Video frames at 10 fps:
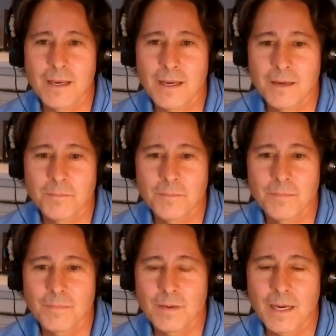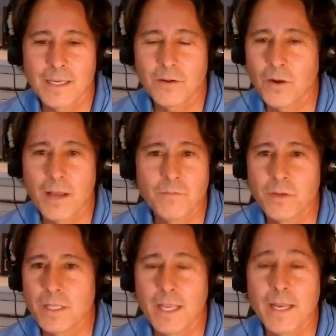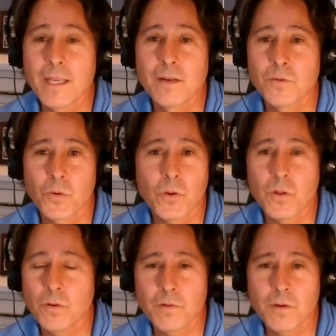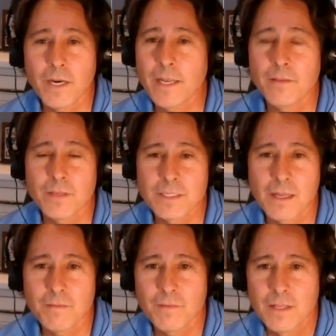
I don't have really any control over any of the stuff.